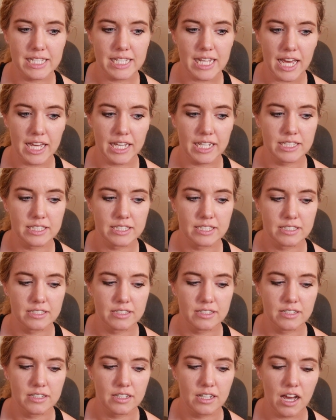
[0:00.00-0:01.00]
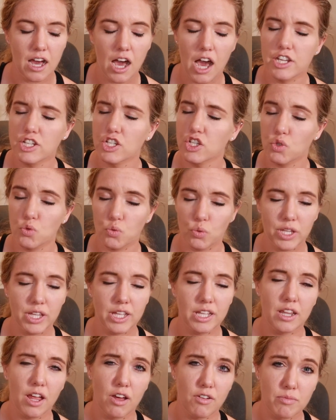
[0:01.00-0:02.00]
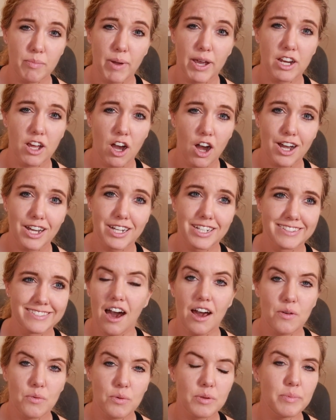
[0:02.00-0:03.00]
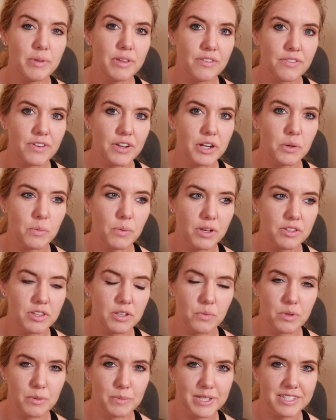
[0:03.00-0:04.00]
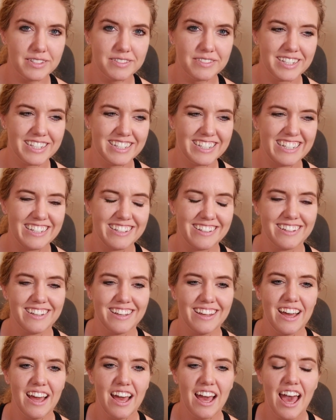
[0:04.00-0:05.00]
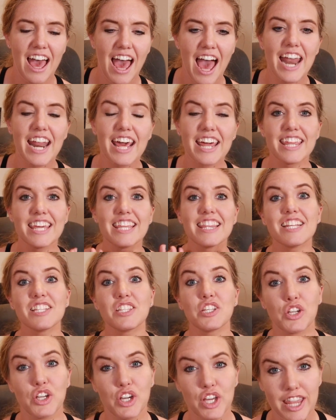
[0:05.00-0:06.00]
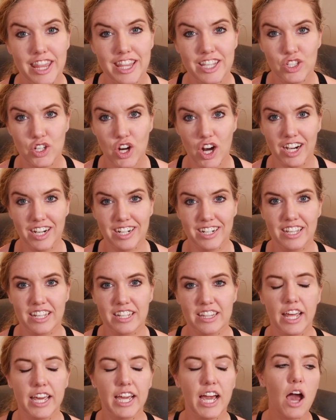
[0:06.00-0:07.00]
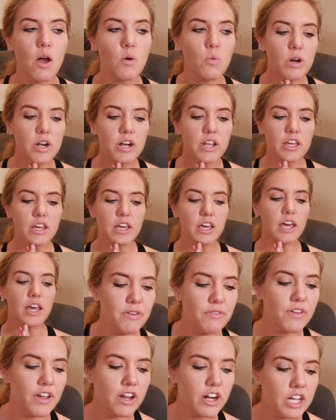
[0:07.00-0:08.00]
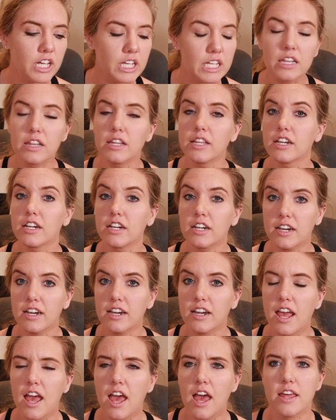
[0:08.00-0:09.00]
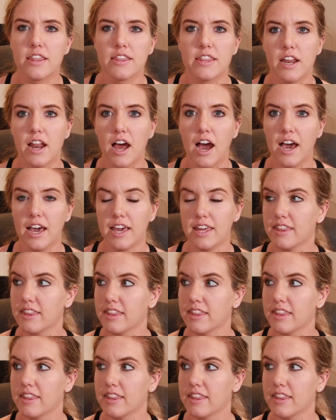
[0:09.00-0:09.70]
say, "I just really love my dog," I would be a very wealthy woman. And I think that's a good start. Like, I want to be very clear that I